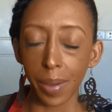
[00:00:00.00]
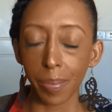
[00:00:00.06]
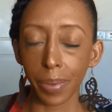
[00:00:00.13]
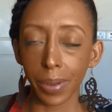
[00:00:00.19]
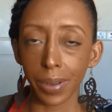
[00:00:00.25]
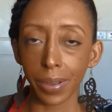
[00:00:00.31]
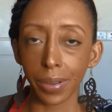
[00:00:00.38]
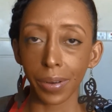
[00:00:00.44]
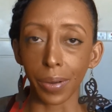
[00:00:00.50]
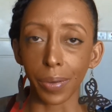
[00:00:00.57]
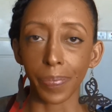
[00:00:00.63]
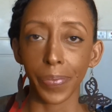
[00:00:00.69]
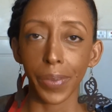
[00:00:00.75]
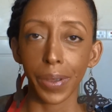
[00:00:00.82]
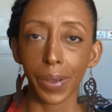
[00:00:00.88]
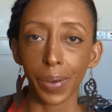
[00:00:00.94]
but
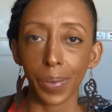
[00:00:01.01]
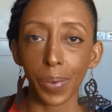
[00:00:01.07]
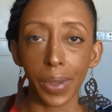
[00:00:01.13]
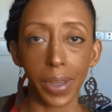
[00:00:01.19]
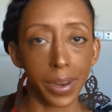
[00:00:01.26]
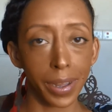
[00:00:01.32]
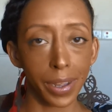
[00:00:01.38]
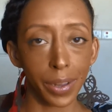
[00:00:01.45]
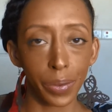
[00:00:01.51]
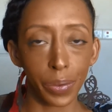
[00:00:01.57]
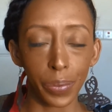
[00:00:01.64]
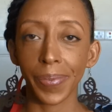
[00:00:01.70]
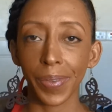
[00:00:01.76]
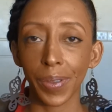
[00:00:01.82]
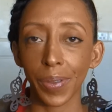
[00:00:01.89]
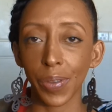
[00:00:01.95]
what can I do?
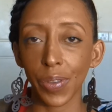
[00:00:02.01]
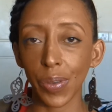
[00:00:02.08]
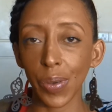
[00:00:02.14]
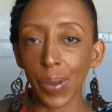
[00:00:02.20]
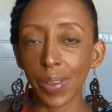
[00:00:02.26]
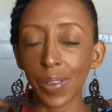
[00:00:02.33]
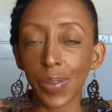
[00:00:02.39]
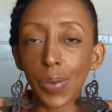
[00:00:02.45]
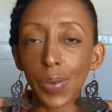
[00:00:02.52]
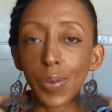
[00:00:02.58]
So I sort